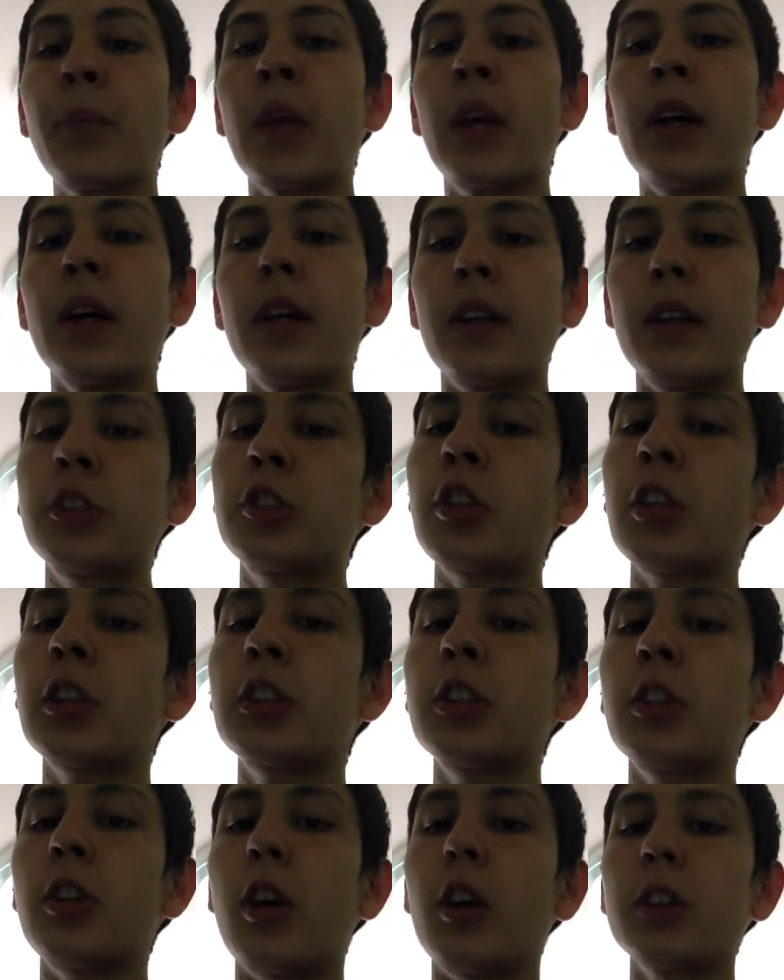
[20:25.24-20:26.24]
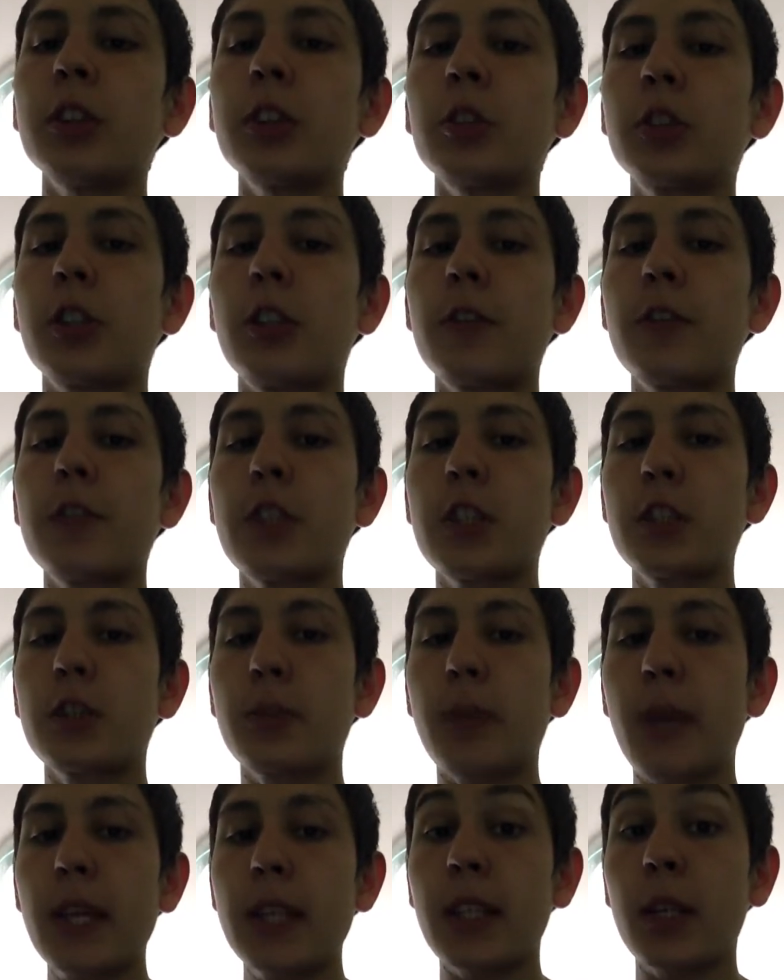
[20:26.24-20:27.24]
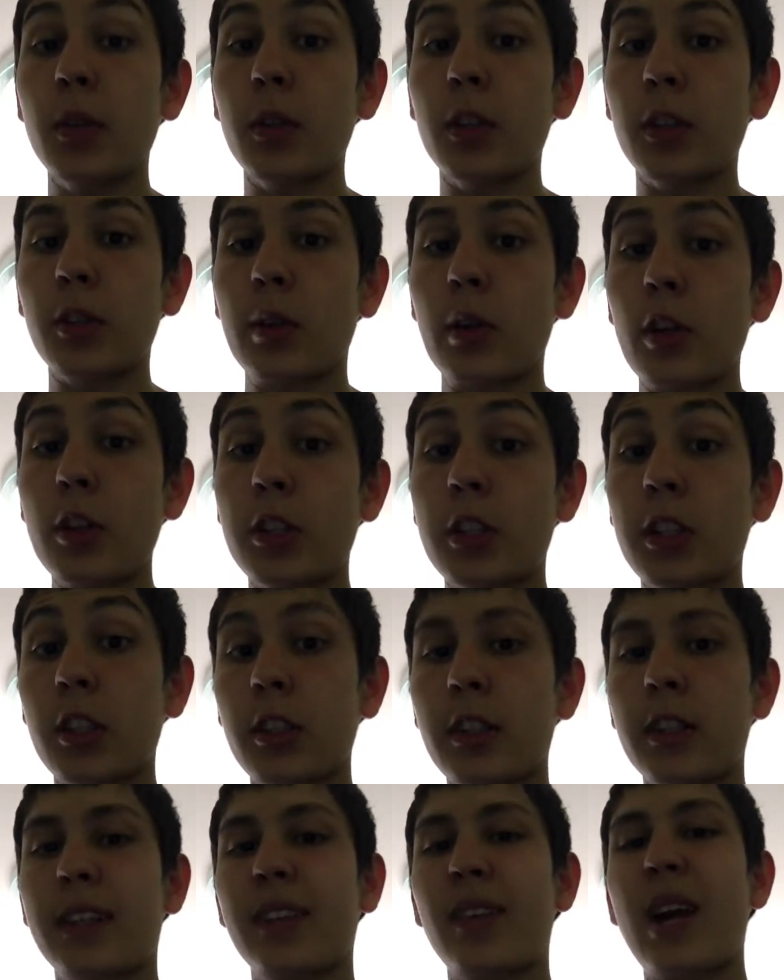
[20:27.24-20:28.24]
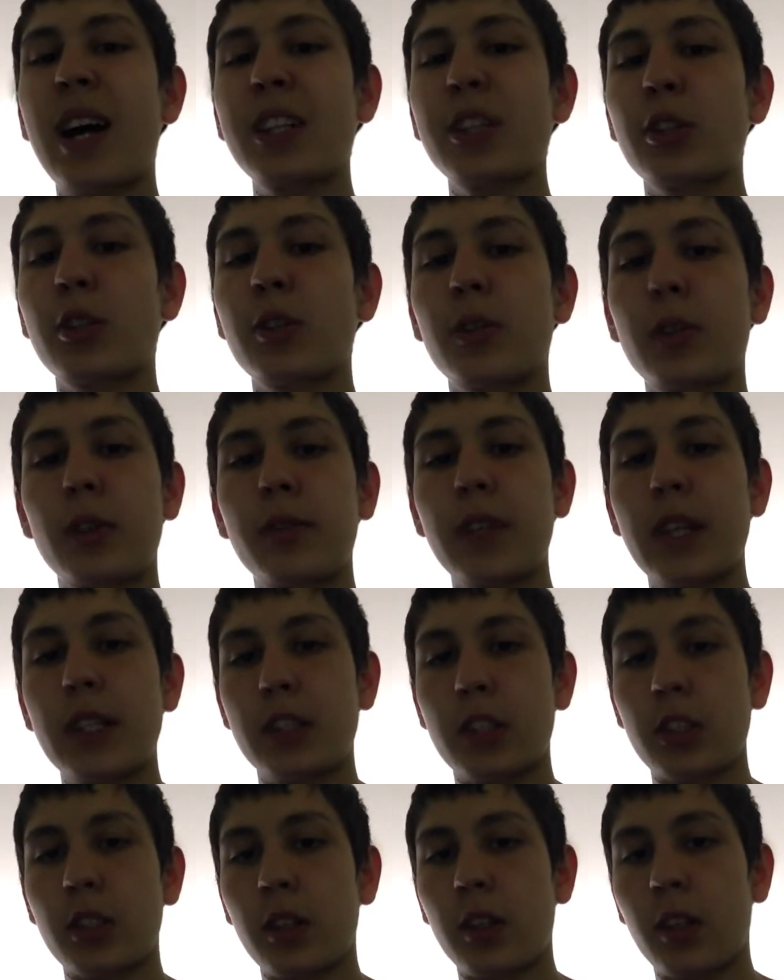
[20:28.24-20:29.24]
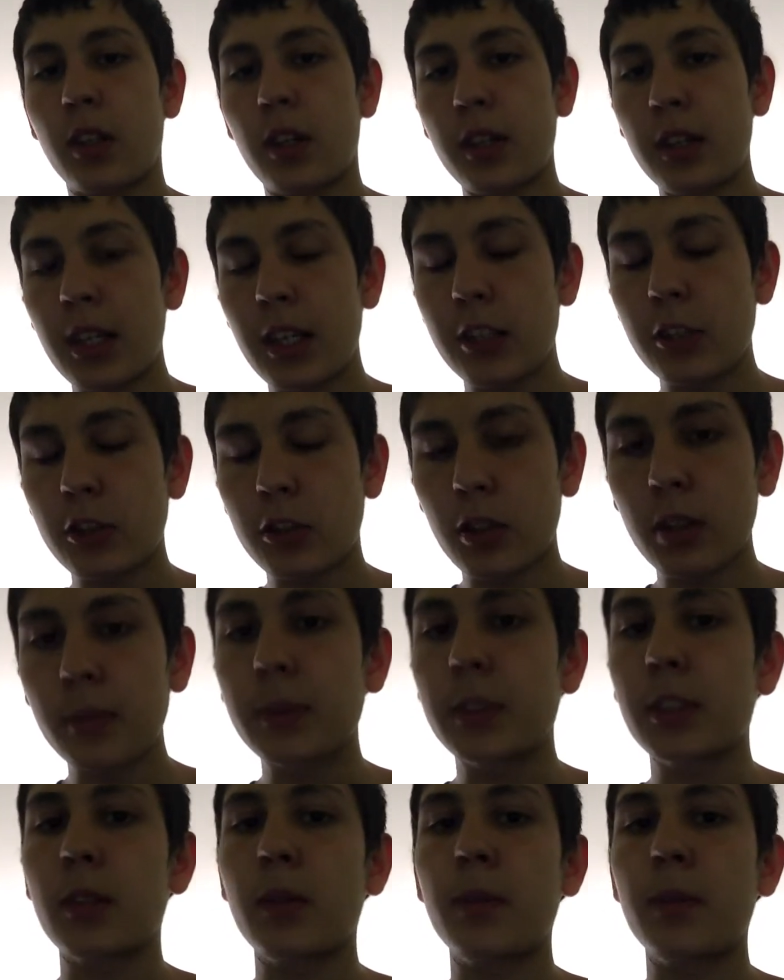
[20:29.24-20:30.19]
The structure also serves to space out the crossover events along each chromosome.